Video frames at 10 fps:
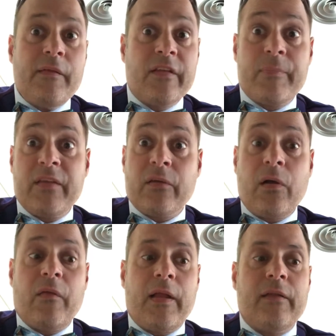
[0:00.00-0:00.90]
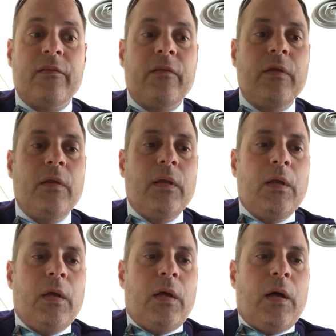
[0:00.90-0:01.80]
That's basically all that is.
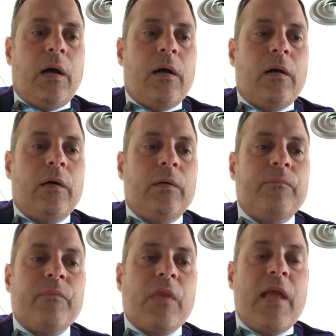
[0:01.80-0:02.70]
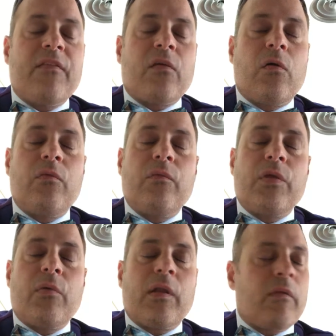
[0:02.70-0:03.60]
And so
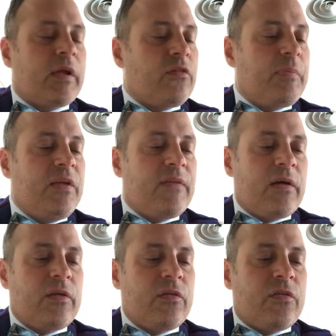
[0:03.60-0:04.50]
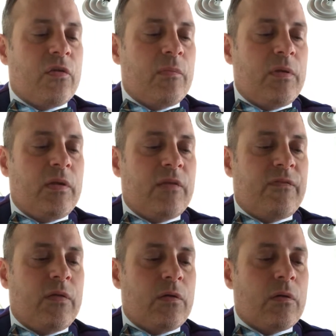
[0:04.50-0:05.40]
you want to look at your p-value, determine
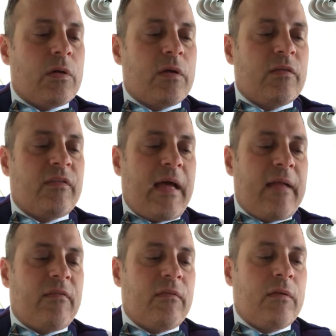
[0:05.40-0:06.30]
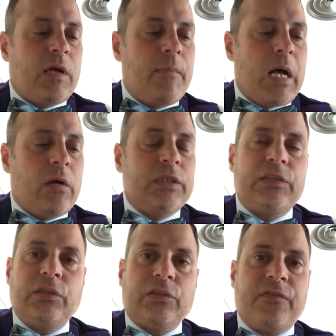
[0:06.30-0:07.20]
if your stats come out
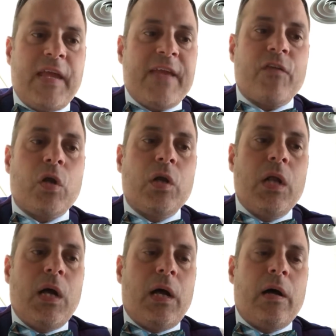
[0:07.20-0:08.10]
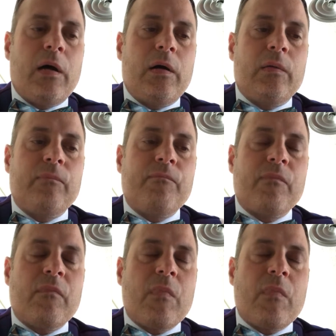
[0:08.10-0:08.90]
in your favor, and